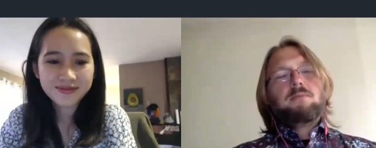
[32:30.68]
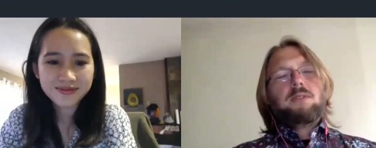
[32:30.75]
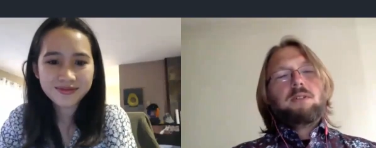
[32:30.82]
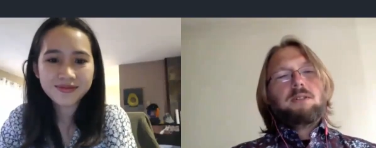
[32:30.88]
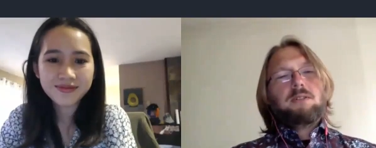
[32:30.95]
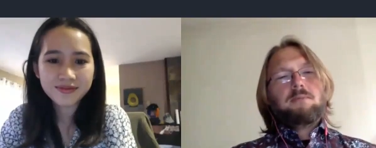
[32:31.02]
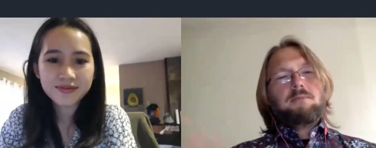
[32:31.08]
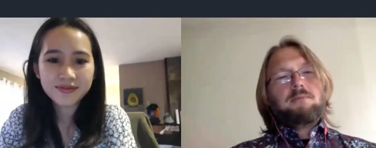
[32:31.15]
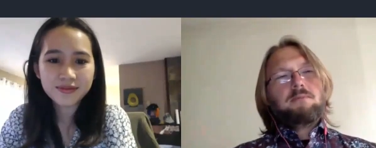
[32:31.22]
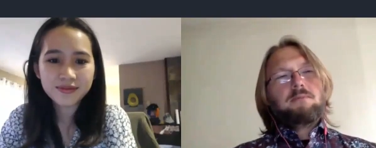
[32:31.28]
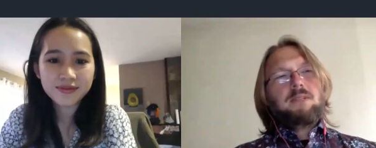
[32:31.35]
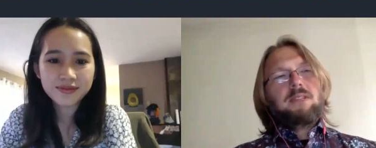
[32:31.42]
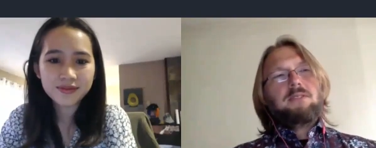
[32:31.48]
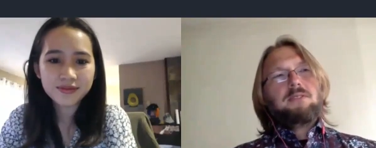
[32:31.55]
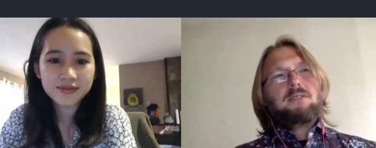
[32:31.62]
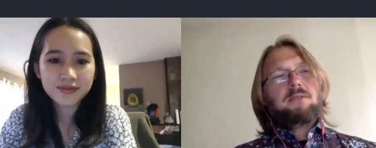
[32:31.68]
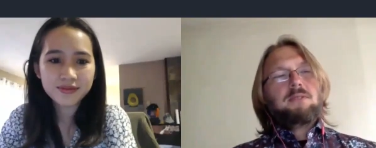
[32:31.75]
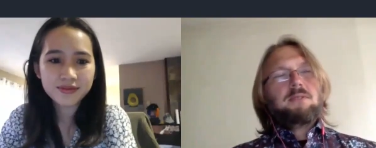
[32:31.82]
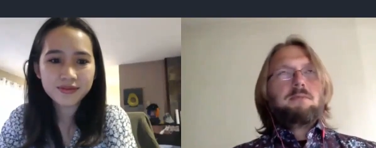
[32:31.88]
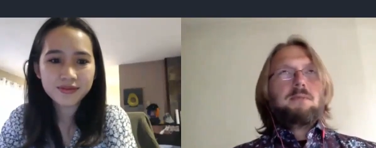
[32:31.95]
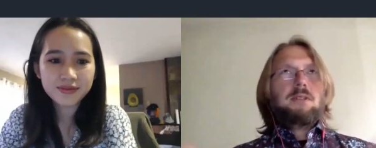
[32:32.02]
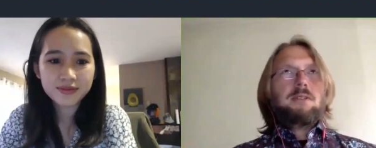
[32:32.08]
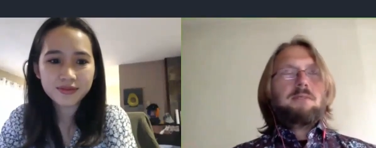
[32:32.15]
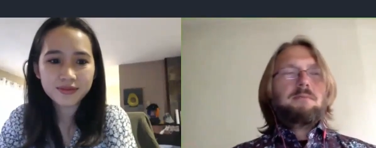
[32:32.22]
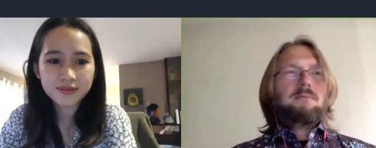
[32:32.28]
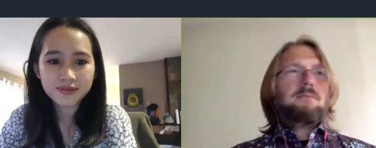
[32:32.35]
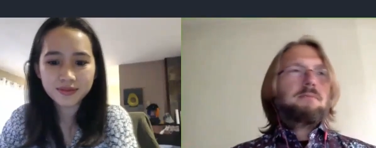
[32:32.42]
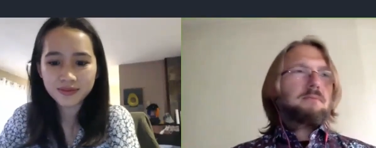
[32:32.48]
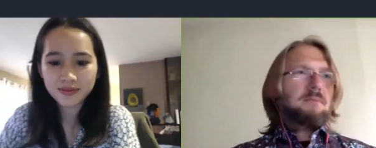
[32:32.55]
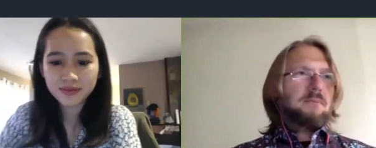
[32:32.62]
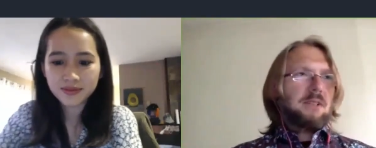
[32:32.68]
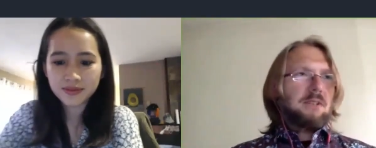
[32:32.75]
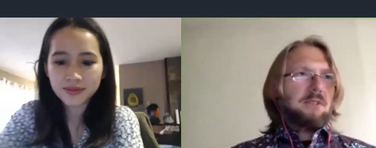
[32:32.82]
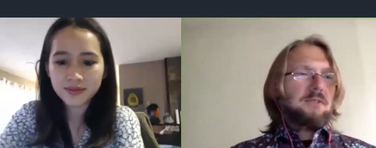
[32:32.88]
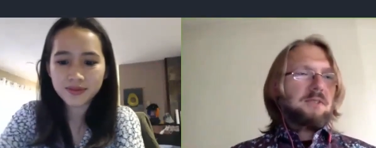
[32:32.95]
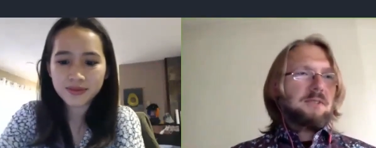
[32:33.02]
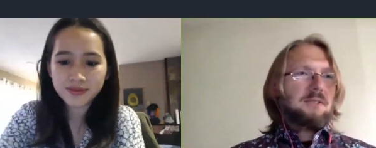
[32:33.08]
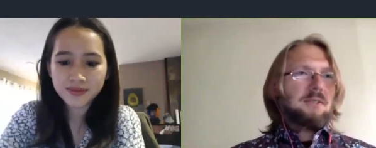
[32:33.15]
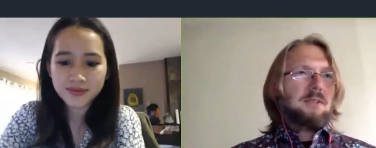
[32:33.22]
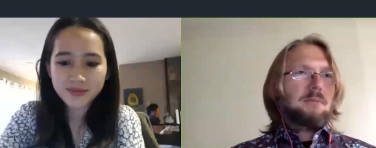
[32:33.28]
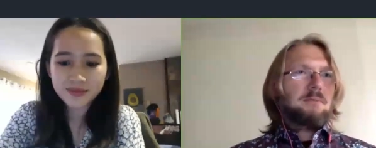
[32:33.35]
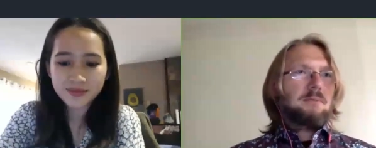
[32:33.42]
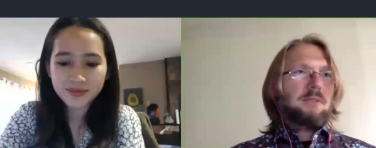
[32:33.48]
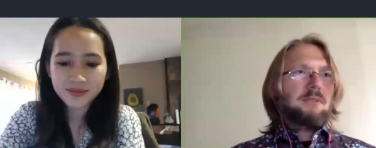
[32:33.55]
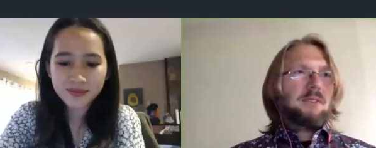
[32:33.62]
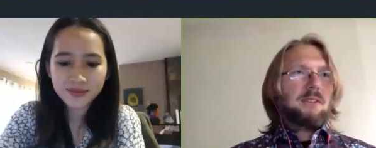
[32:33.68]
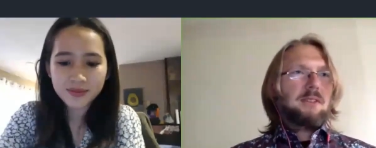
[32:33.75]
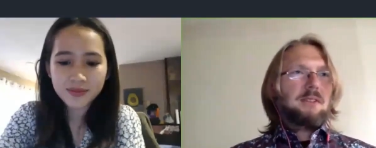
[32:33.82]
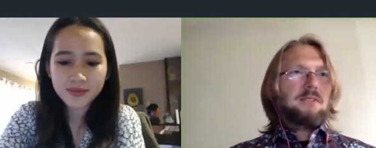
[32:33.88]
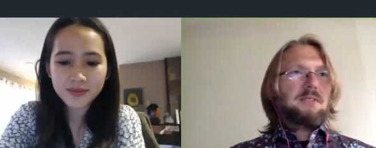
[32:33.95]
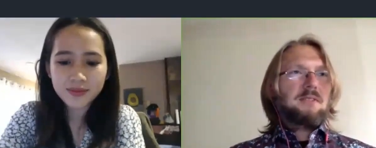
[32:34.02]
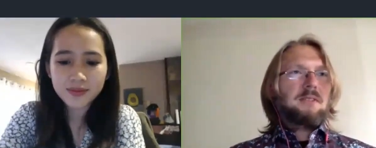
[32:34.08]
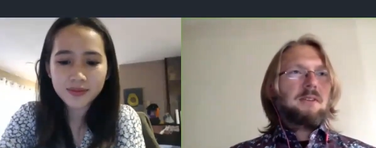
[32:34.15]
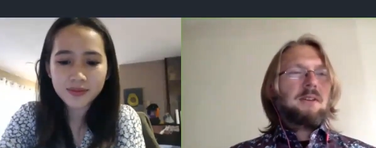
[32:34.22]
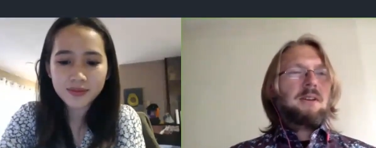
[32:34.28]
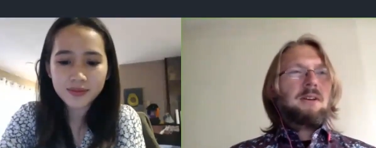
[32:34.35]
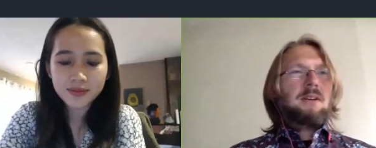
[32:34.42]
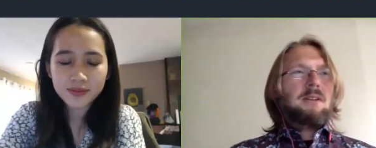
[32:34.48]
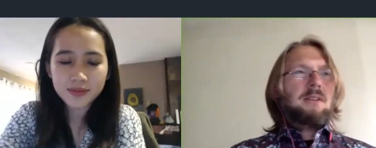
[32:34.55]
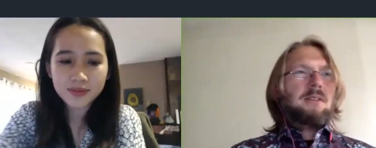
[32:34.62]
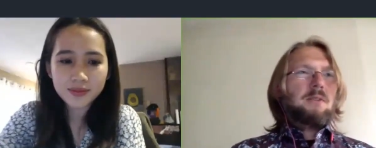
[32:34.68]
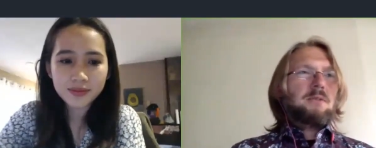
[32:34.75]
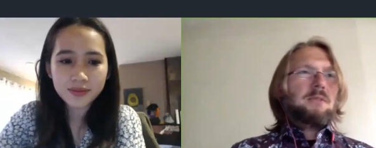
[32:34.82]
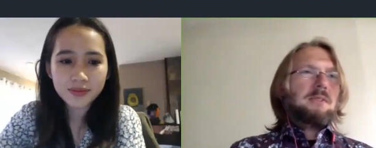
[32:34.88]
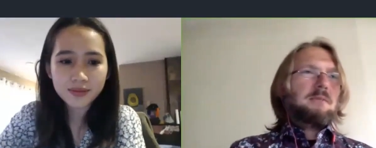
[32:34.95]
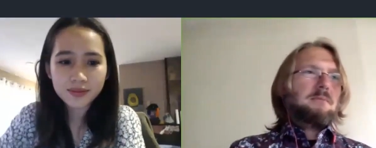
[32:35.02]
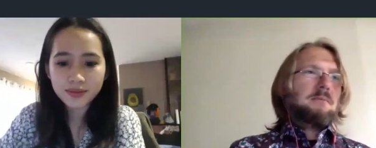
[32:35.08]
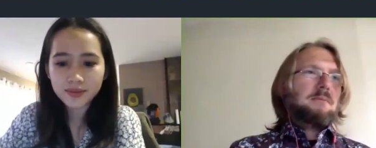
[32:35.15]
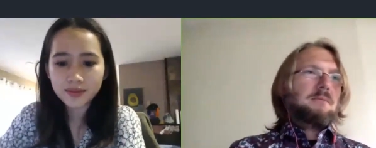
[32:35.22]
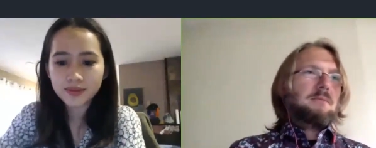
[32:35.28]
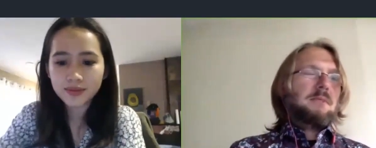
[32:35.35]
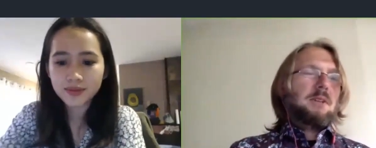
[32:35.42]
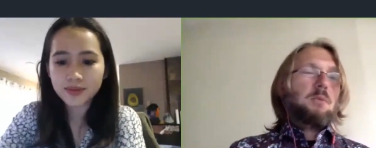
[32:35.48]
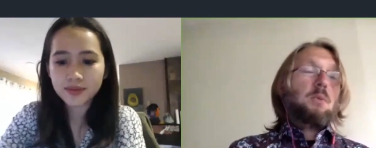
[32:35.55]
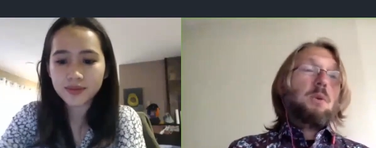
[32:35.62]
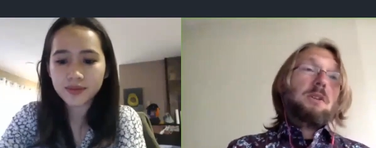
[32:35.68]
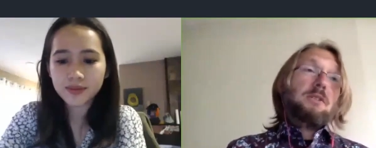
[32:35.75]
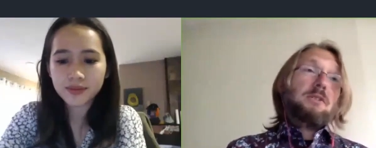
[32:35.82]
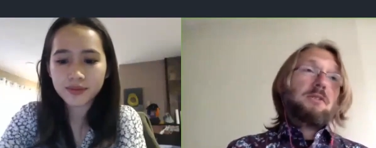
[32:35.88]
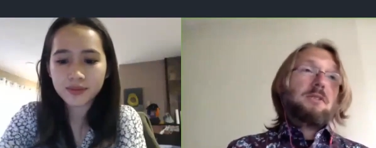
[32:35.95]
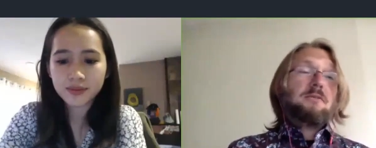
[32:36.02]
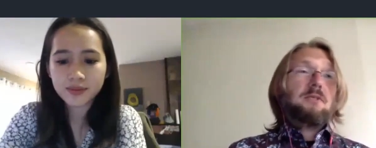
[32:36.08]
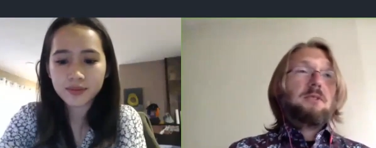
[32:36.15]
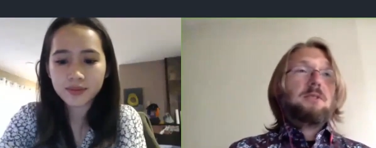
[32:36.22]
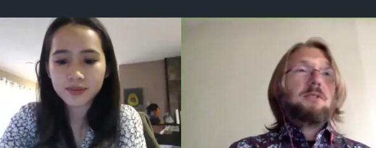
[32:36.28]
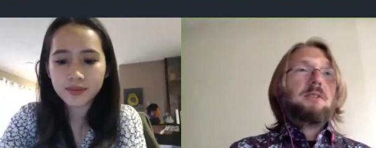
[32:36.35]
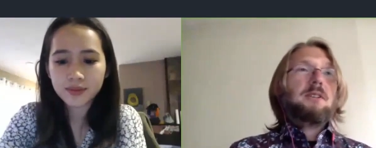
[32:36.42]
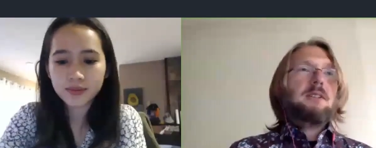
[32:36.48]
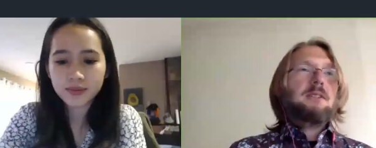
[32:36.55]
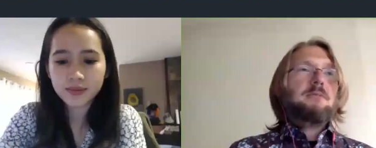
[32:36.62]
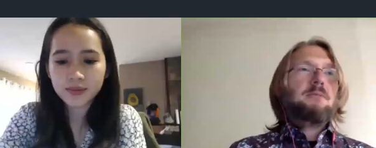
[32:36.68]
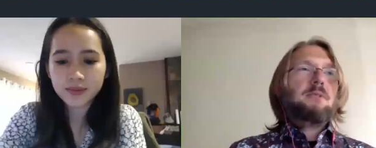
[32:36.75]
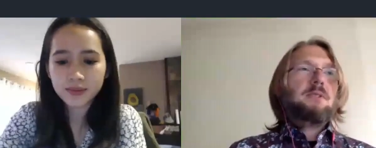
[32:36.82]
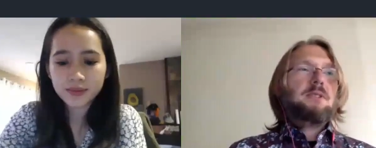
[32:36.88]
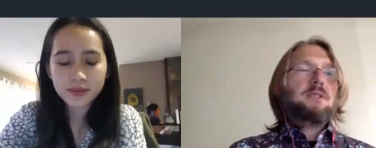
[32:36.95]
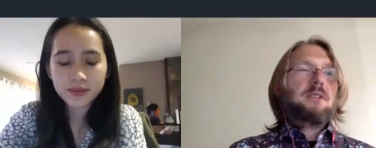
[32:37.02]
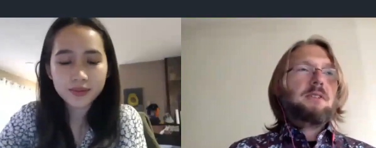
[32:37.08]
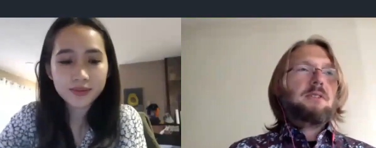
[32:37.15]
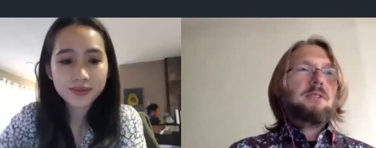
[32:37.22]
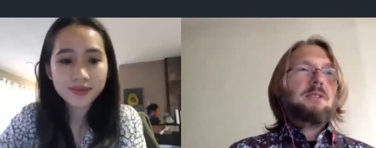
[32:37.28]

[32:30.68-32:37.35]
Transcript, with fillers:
Speaker 1: uh, industry um, ecosystem? I think there's there was a There was, unfortunately, a project